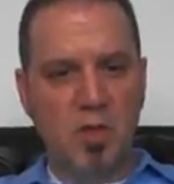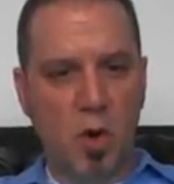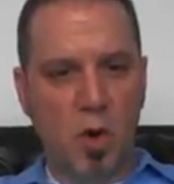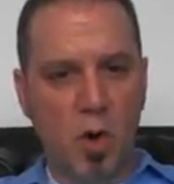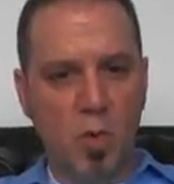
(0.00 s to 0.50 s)

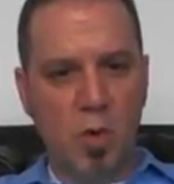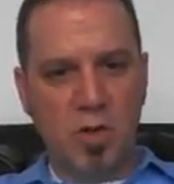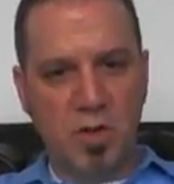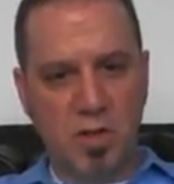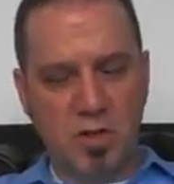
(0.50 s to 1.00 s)
So all
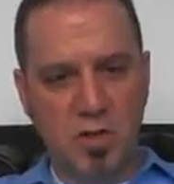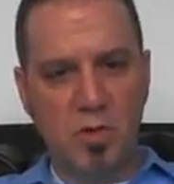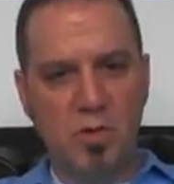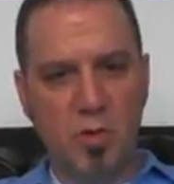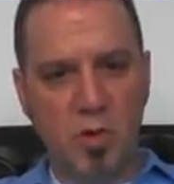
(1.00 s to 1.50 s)
work that's
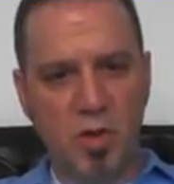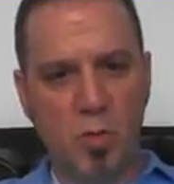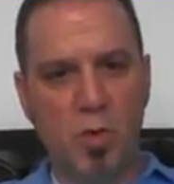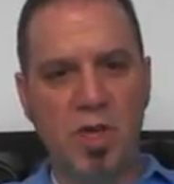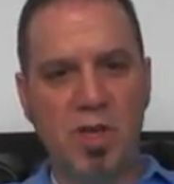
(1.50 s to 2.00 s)
due during
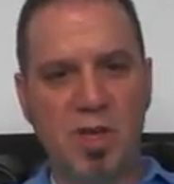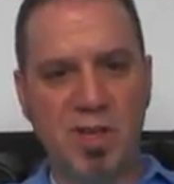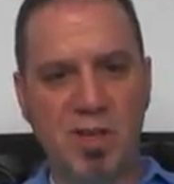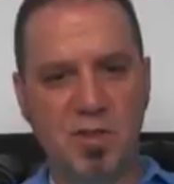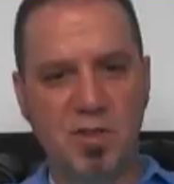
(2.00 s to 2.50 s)
the week
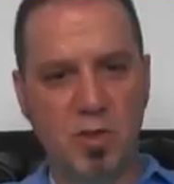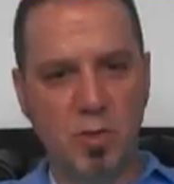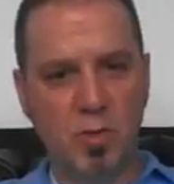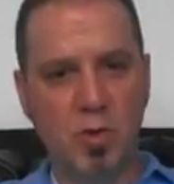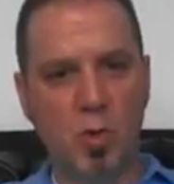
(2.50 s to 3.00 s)
is
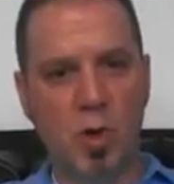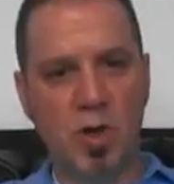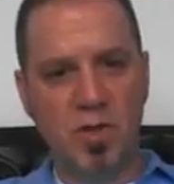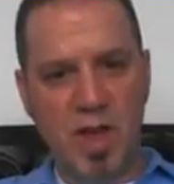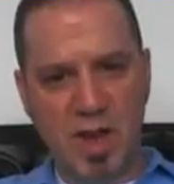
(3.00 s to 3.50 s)
due
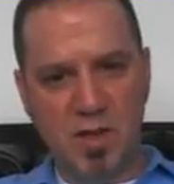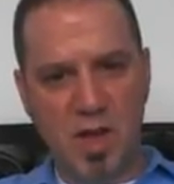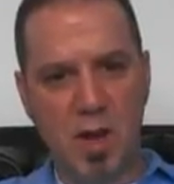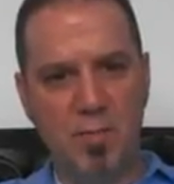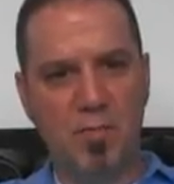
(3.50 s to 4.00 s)
during that
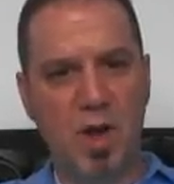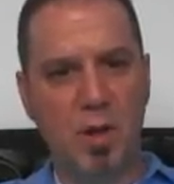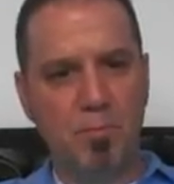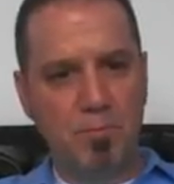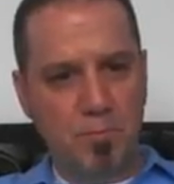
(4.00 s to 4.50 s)
time frame.